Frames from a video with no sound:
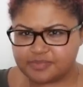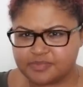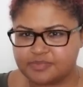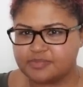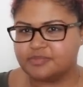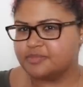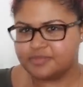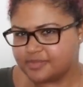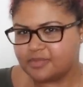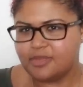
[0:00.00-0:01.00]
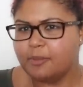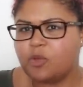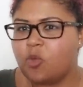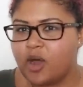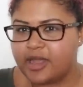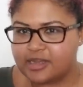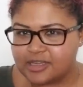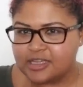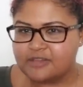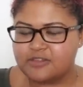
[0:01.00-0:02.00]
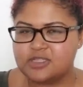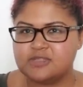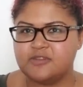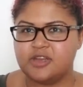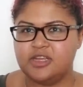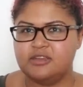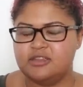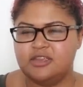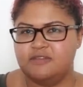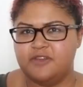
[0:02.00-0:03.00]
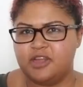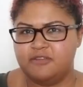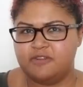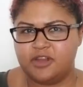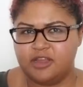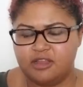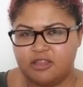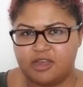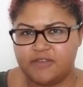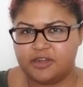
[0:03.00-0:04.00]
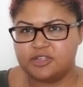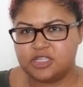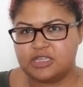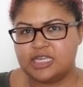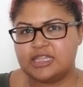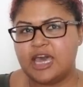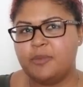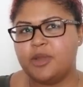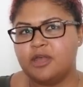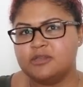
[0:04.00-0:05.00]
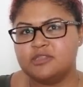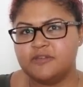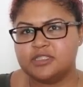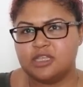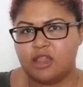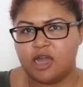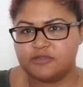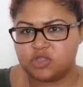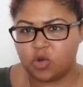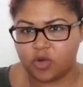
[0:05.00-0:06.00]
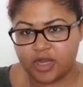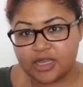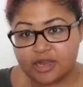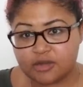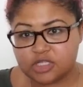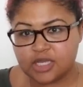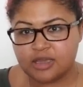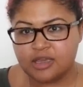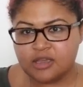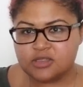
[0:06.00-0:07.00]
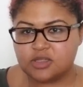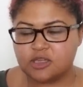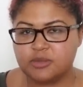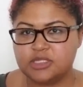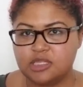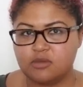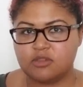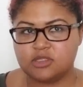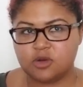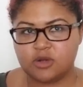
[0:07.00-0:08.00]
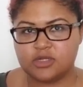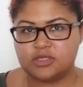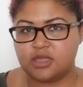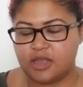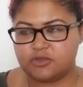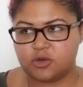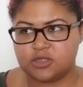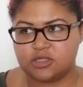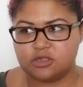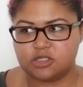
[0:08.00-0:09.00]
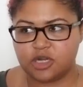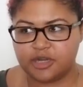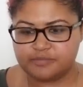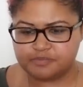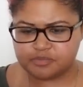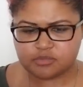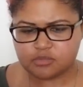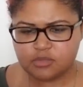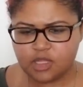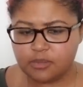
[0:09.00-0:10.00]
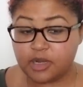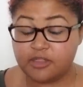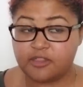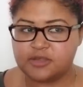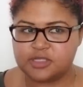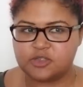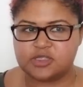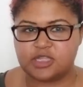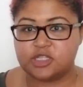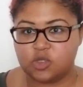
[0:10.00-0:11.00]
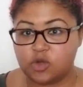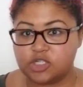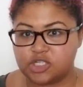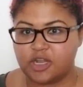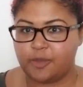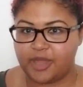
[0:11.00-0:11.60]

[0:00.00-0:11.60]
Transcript: Mm. Number one feels very, you know, very, very, a lot of energy like that. But I also felt a lot of Taurian energy. So you could be dealing with a Taurus. You could have Taurus in your chart. But I thought that was interesting. Like Taurus showed up.